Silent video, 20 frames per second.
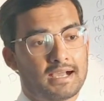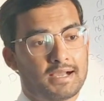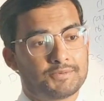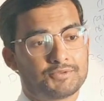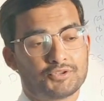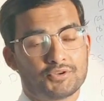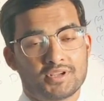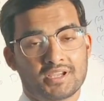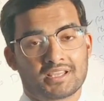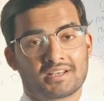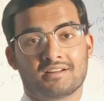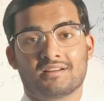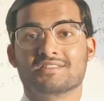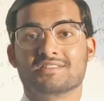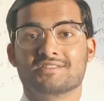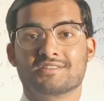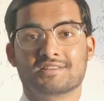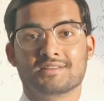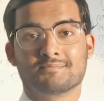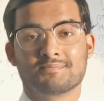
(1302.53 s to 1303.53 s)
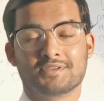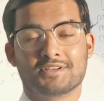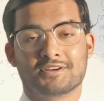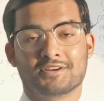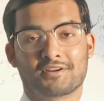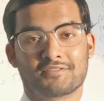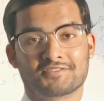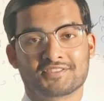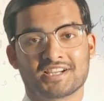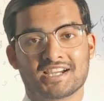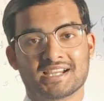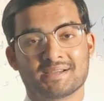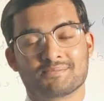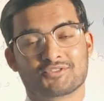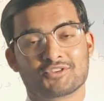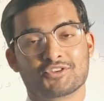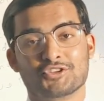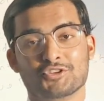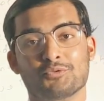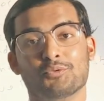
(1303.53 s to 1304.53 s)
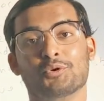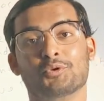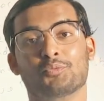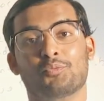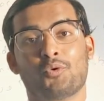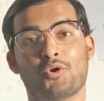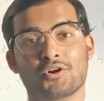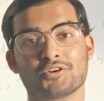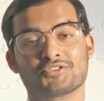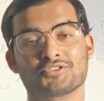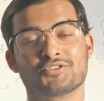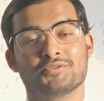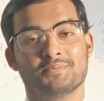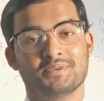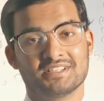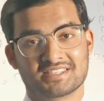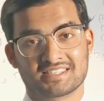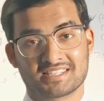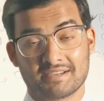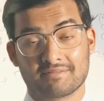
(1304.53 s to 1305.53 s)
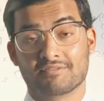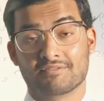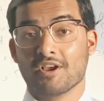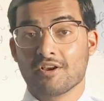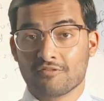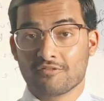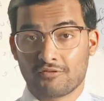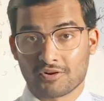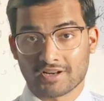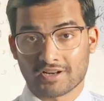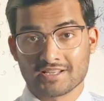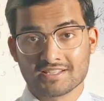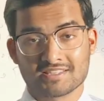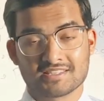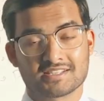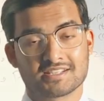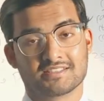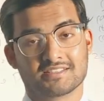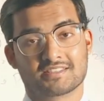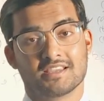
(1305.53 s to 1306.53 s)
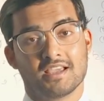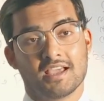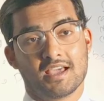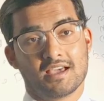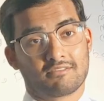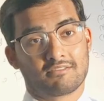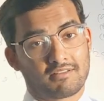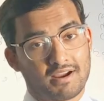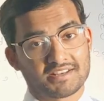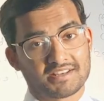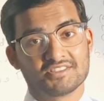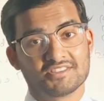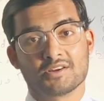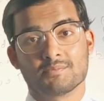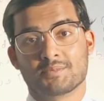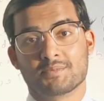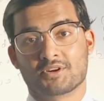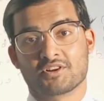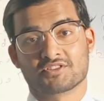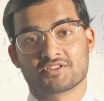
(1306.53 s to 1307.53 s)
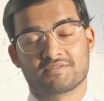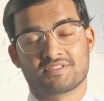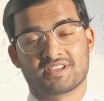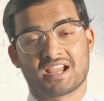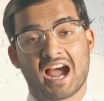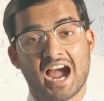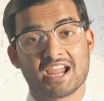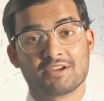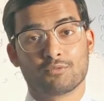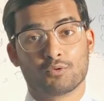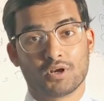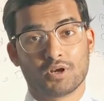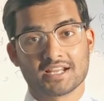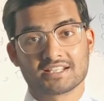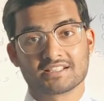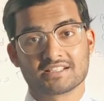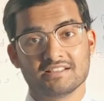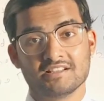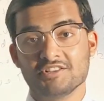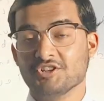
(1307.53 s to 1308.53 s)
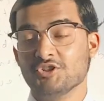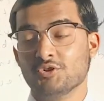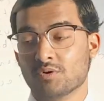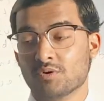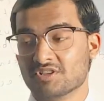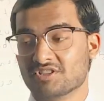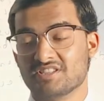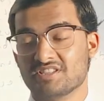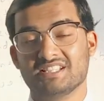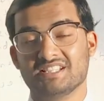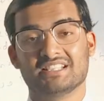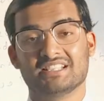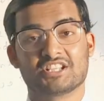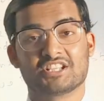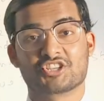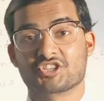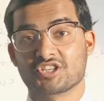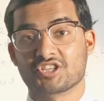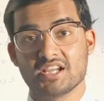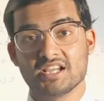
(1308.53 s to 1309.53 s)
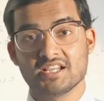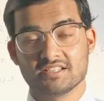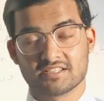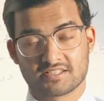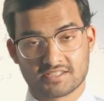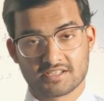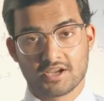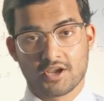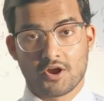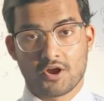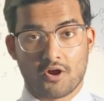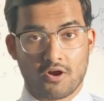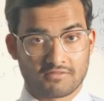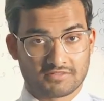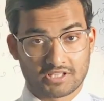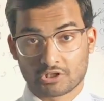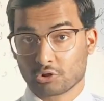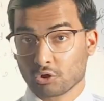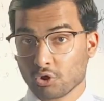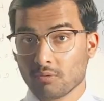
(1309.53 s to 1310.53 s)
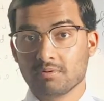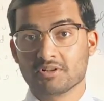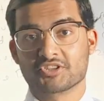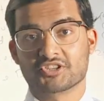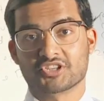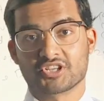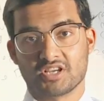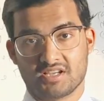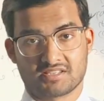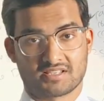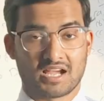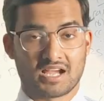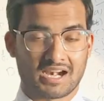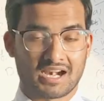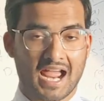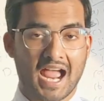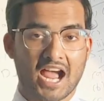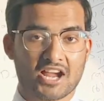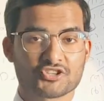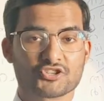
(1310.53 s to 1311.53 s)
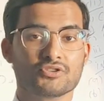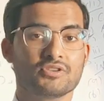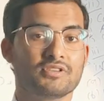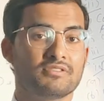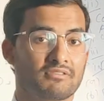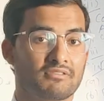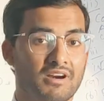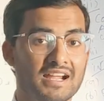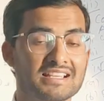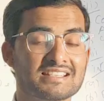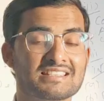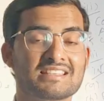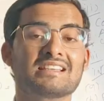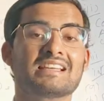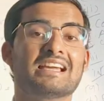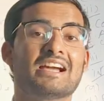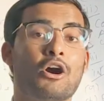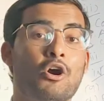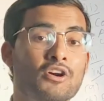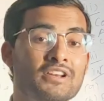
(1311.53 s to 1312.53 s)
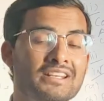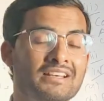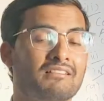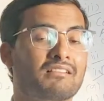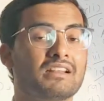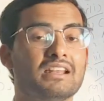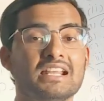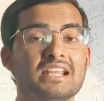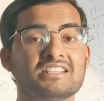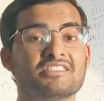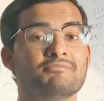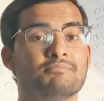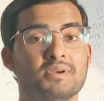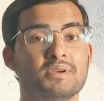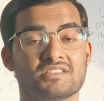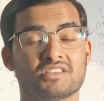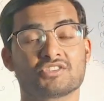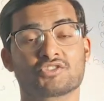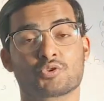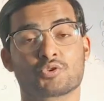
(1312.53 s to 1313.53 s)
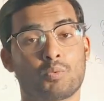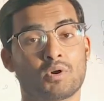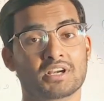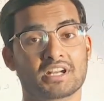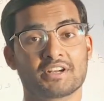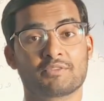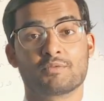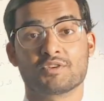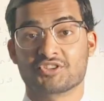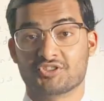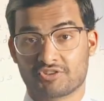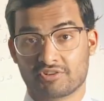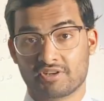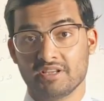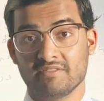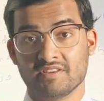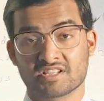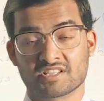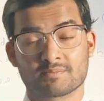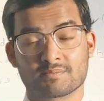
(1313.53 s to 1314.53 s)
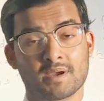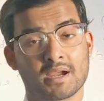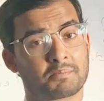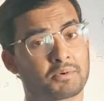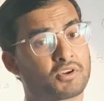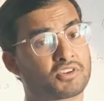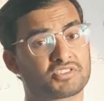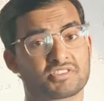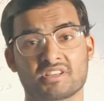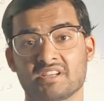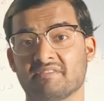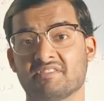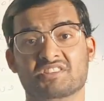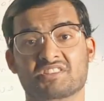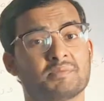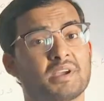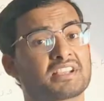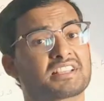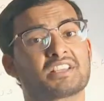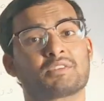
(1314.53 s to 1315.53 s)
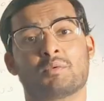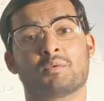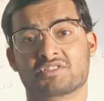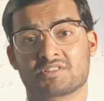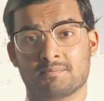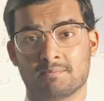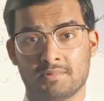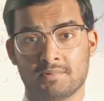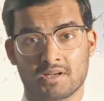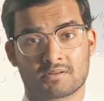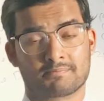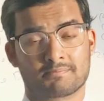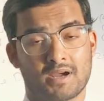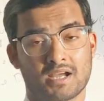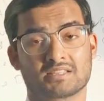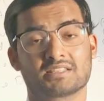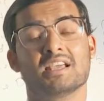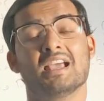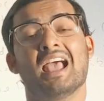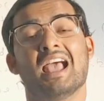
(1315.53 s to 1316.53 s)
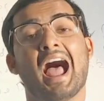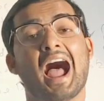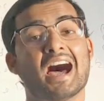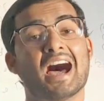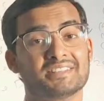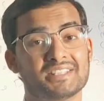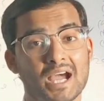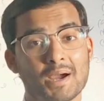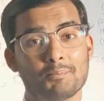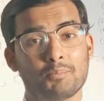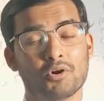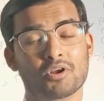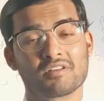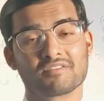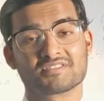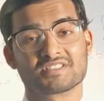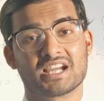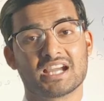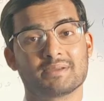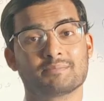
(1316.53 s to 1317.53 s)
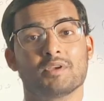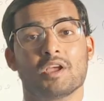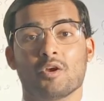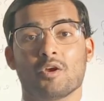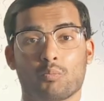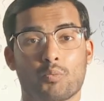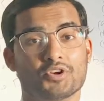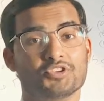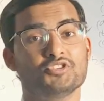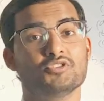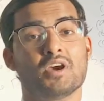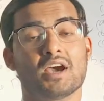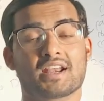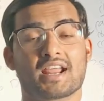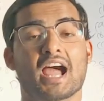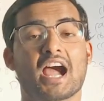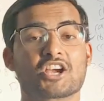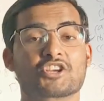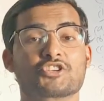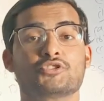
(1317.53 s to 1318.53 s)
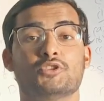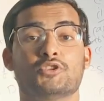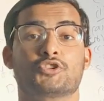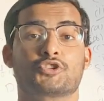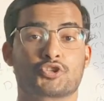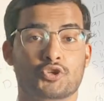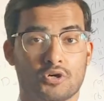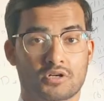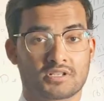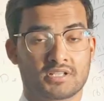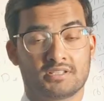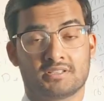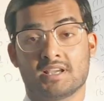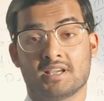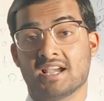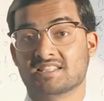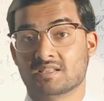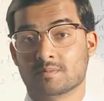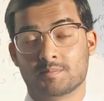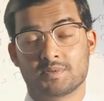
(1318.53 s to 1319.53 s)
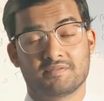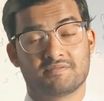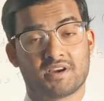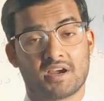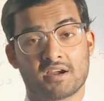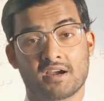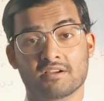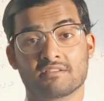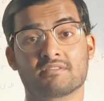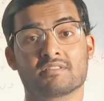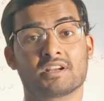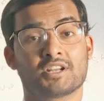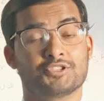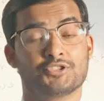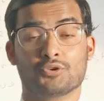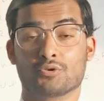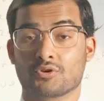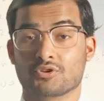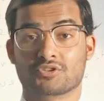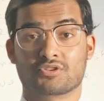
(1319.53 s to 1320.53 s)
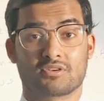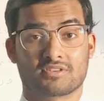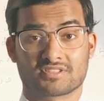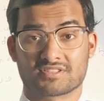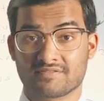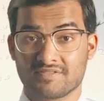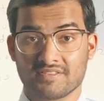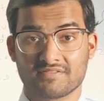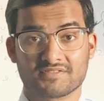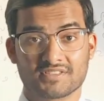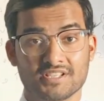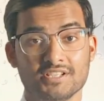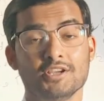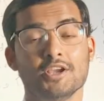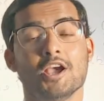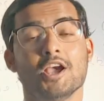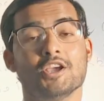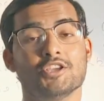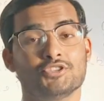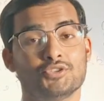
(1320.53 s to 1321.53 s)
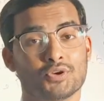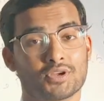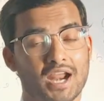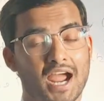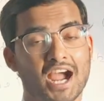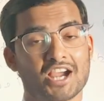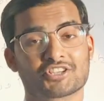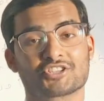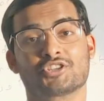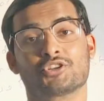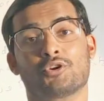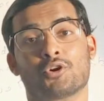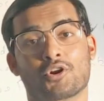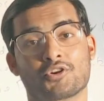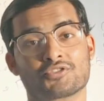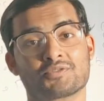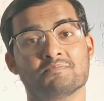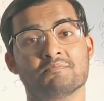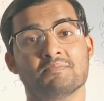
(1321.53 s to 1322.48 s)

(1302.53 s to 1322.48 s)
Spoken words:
during an uncertain period of time. So you would want to be safe. For instance, right now, because of the high volatility, you are seeing that the global shares are actually rising on a relative basis to what it was 3 weeks back, because 3 weeks back it was a bloodbath. At that point of time, when you had actually shorted the S&P 500 and Euro Stocks 50, you're actually going to